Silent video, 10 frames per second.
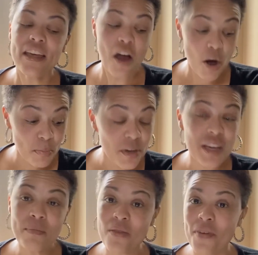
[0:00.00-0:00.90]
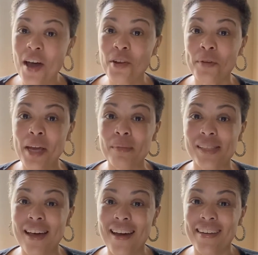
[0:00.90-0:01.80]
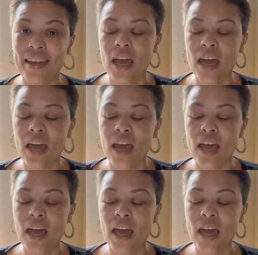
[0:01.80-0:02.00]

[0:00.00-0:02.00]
Our book can be found on Amazon.